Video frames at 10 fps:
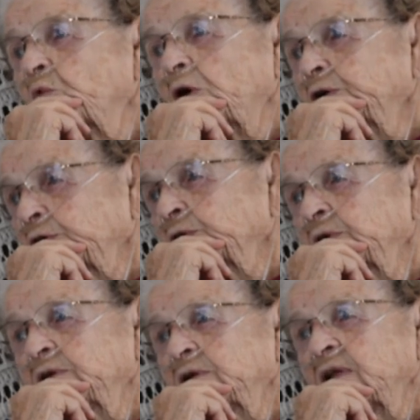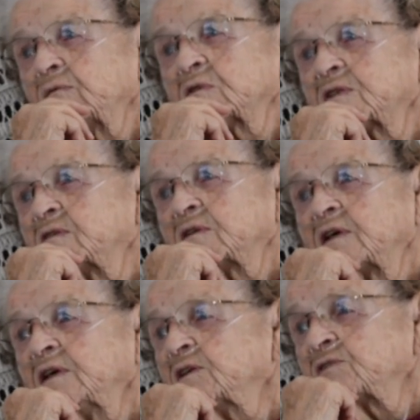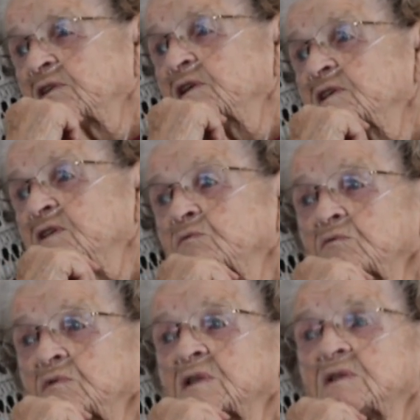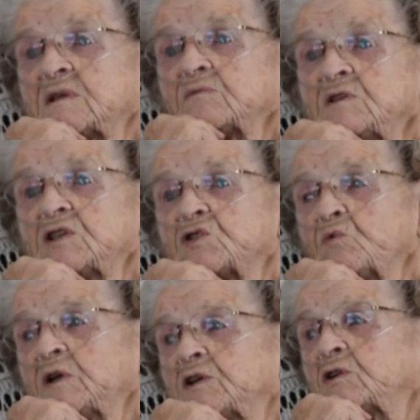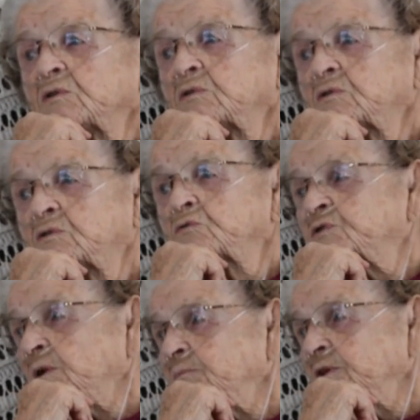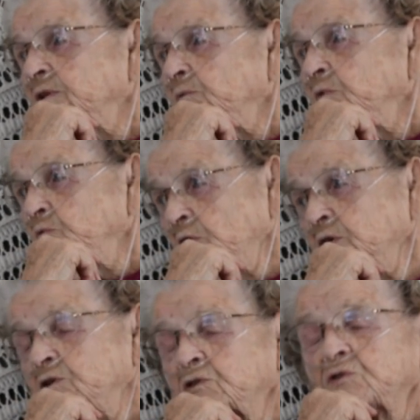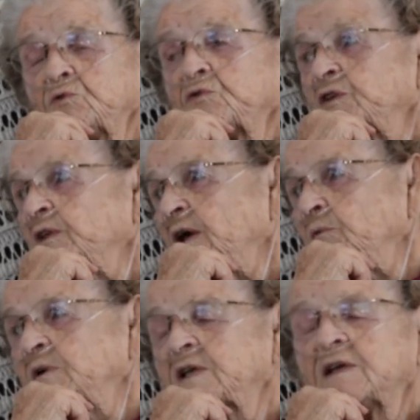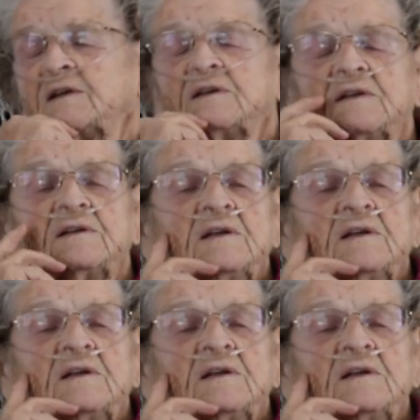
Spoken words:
want her, and that wasn't the case. The case was that we just wanted to do something that we wanted to do for that weekend, and